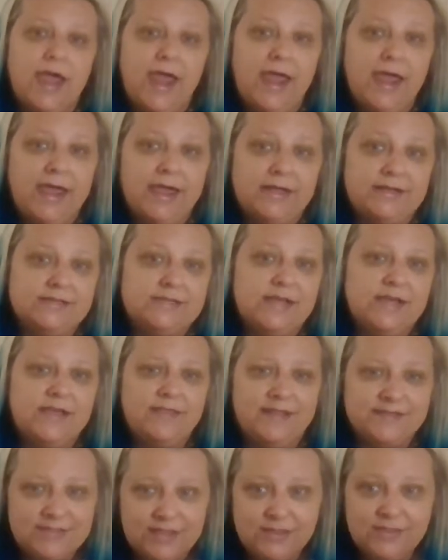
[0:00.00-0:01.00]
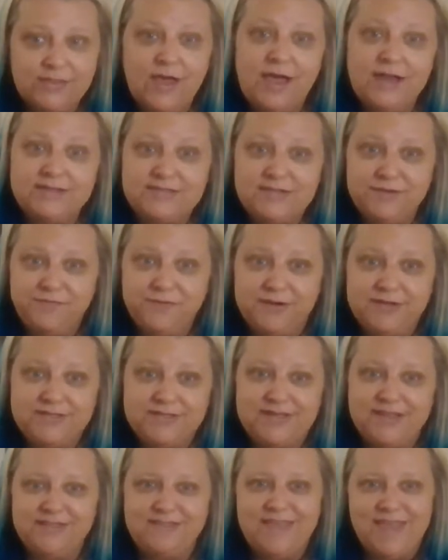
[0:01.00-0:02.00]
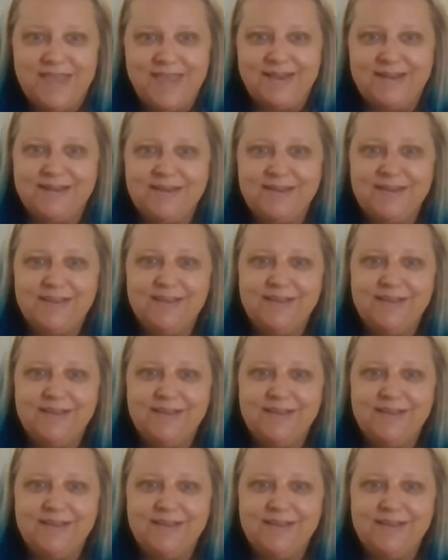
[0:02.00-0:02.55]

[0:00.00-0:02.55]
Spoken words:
And that's a lot different than